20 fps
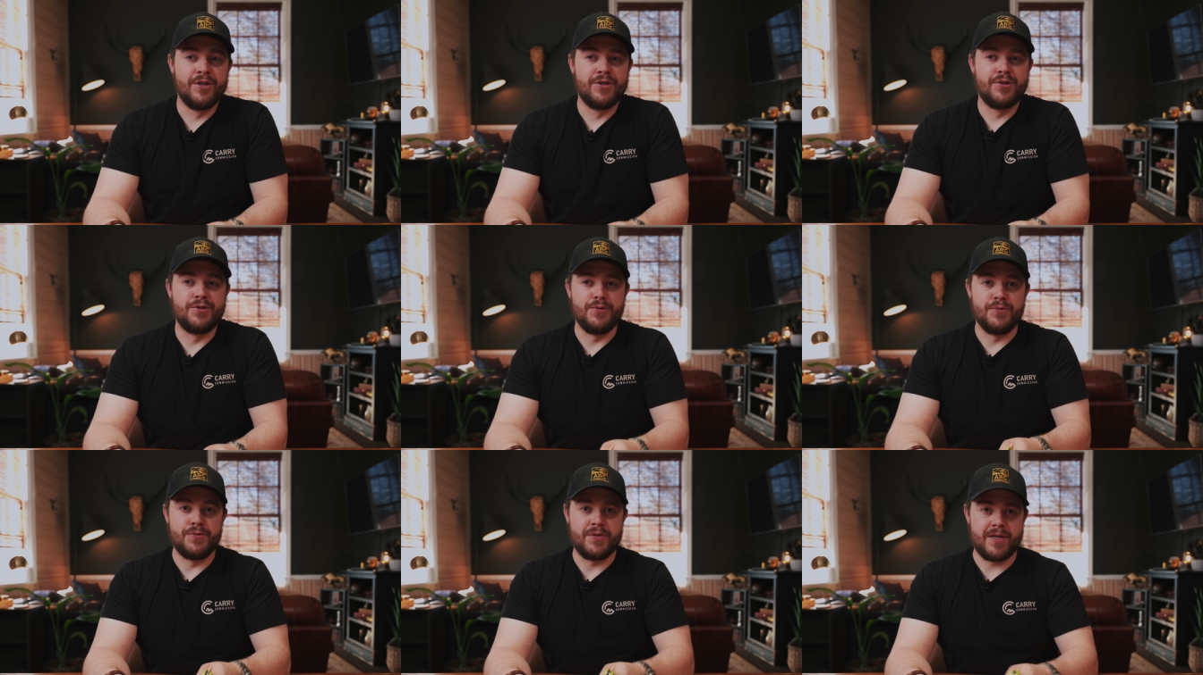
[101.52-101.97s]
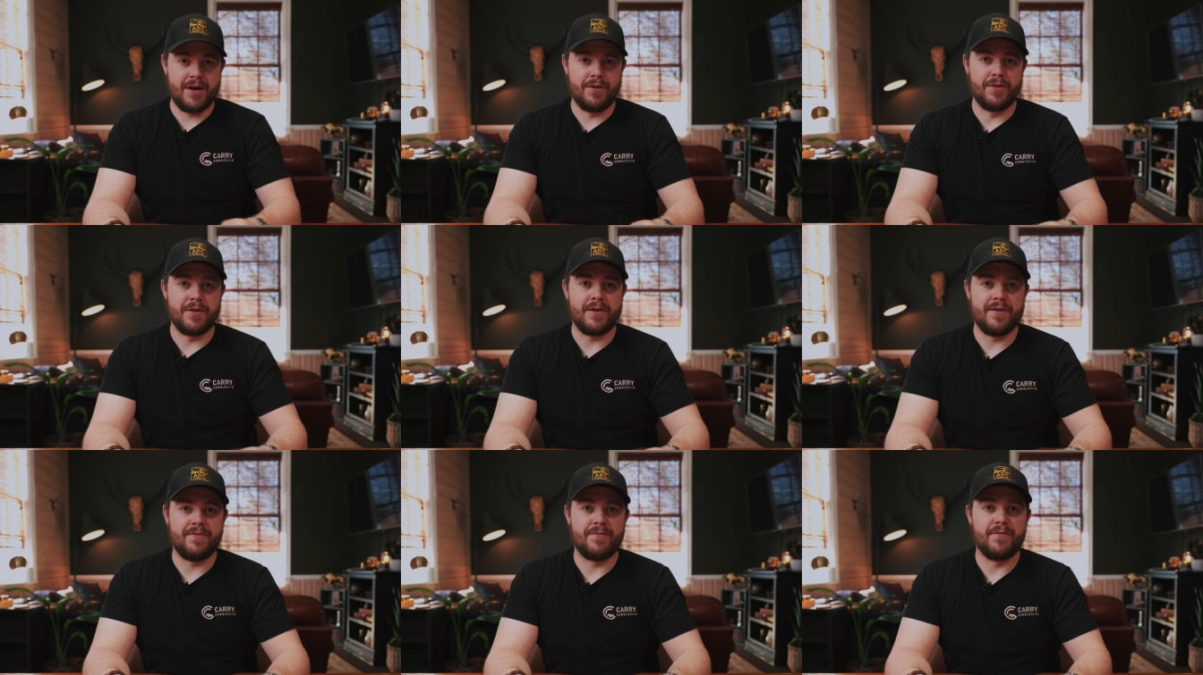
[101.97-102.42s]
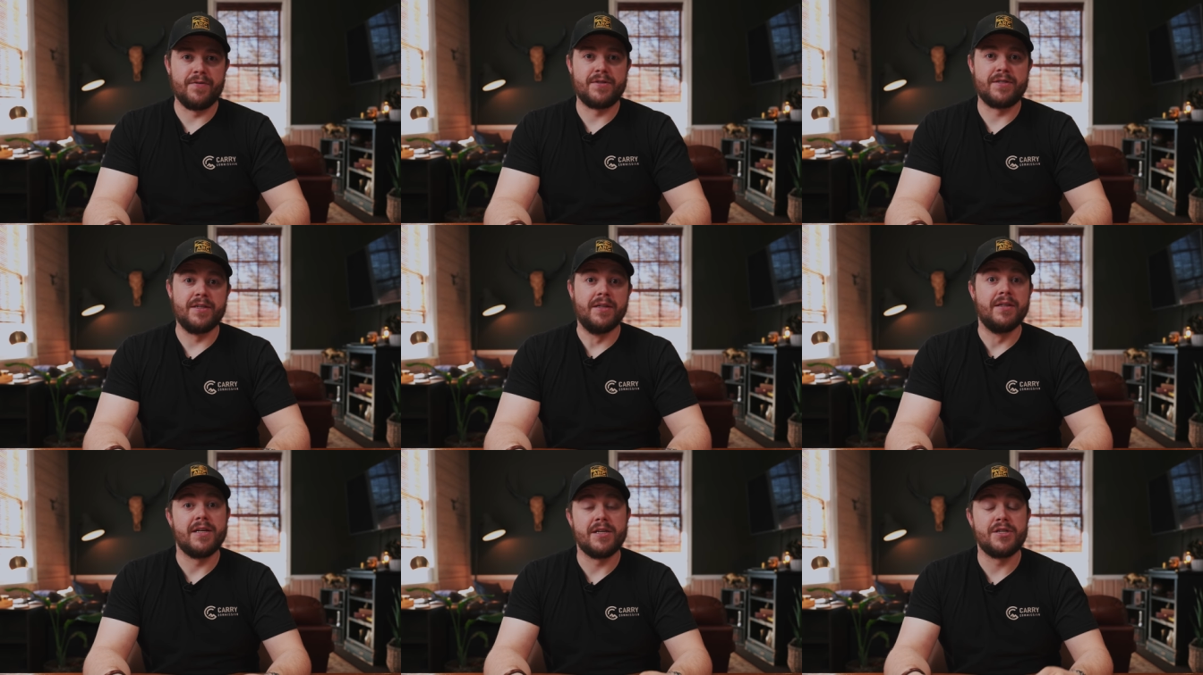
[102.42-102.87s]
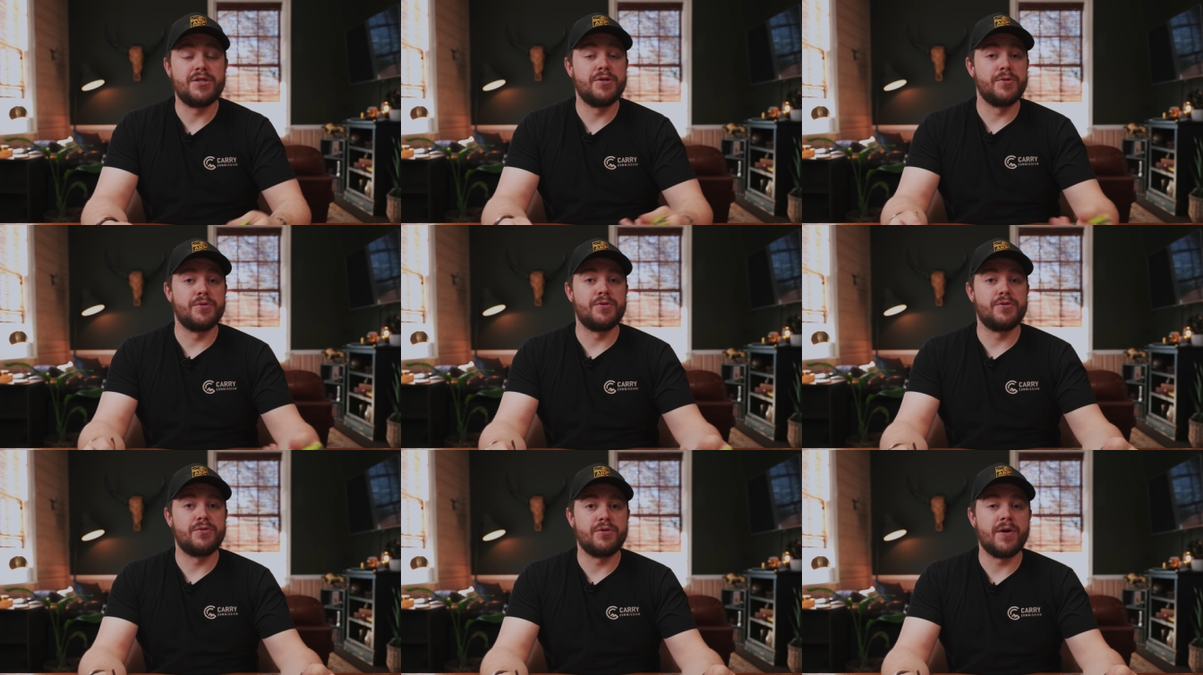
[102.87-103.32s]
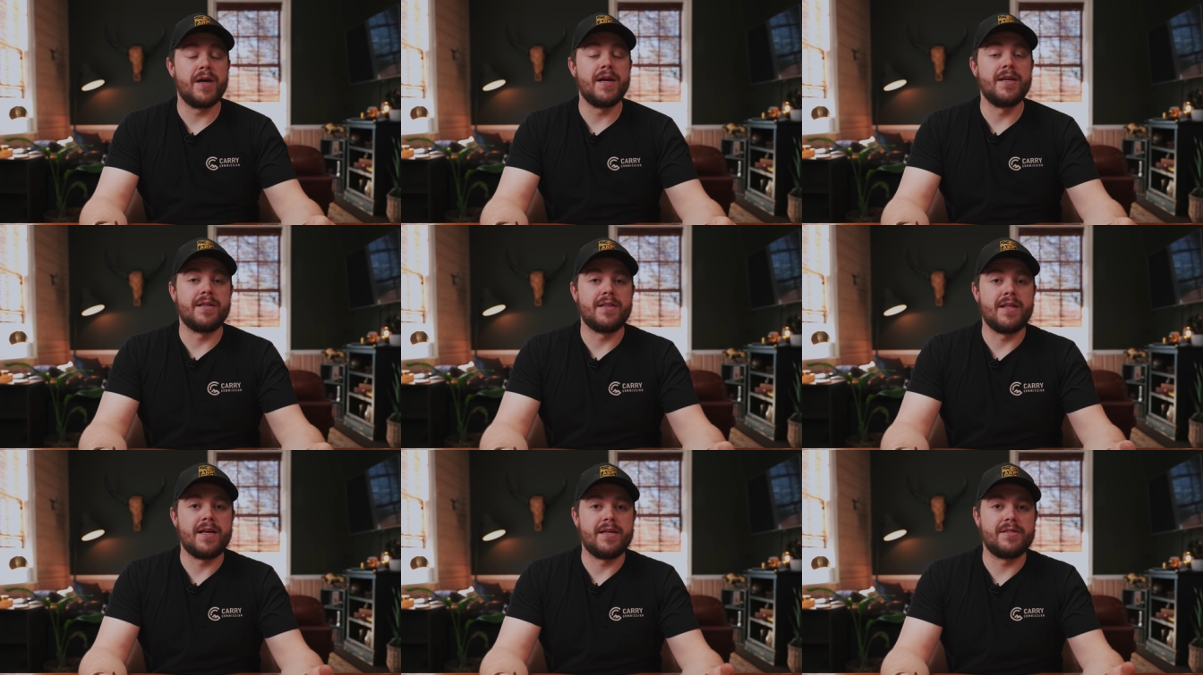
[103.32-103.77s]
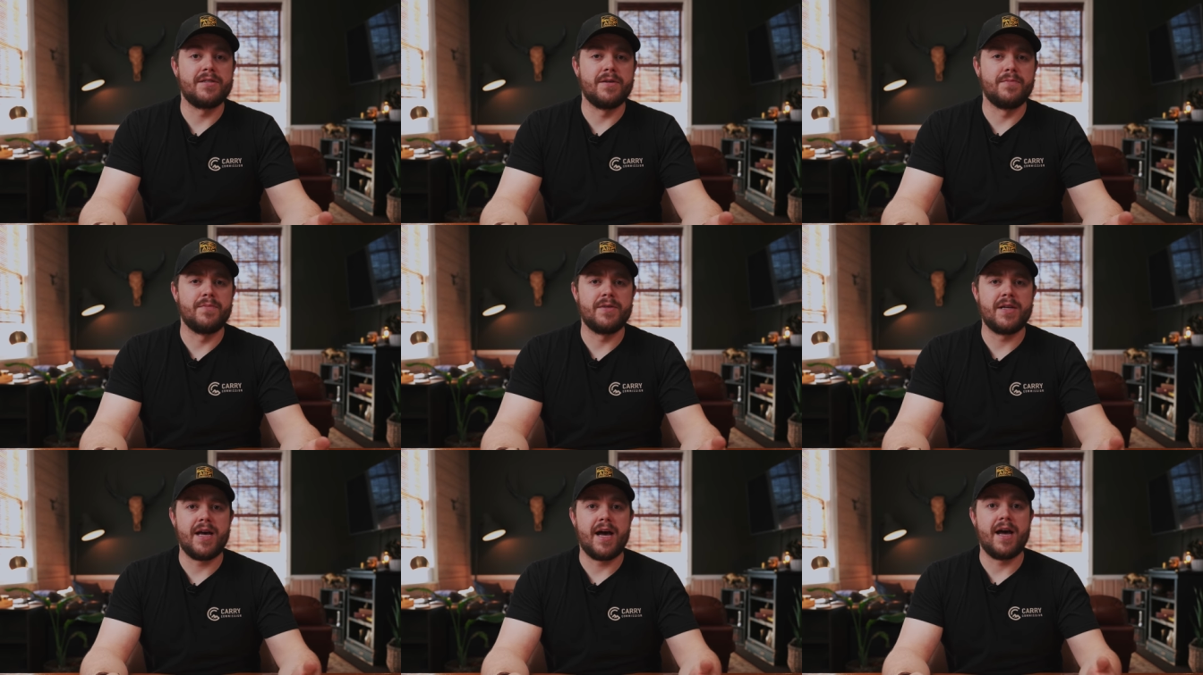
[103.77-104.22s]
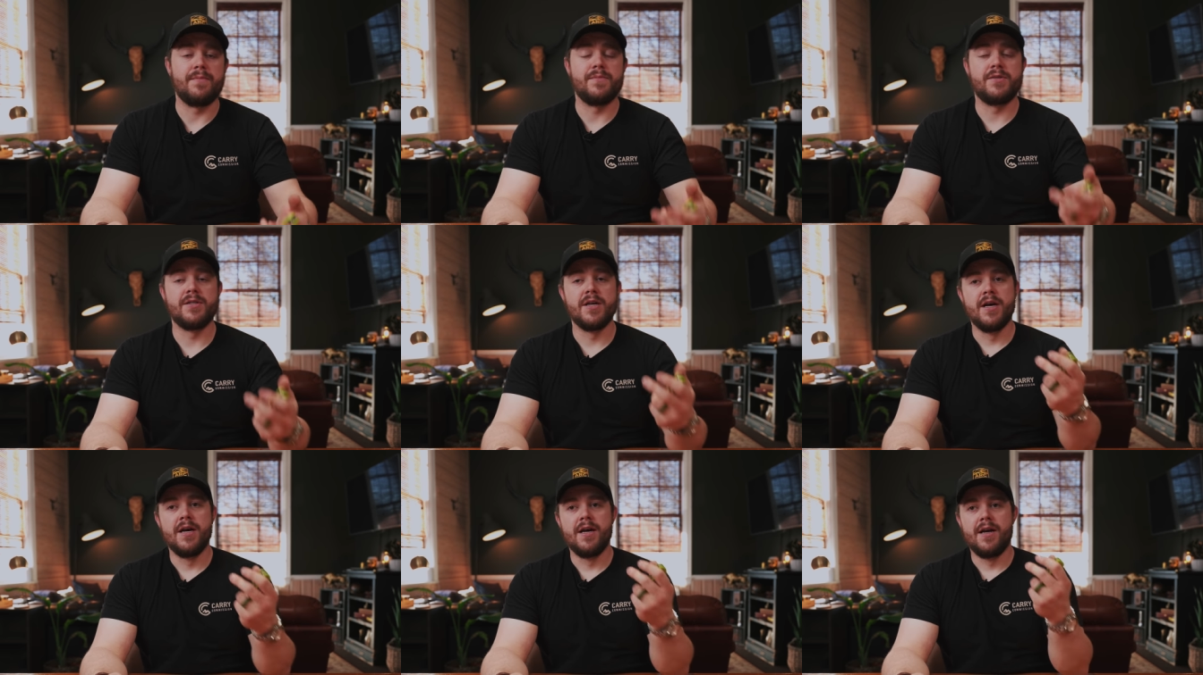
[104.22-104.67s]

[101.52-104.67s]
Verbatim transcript: to tell the difference unless you're trained in that sometimes.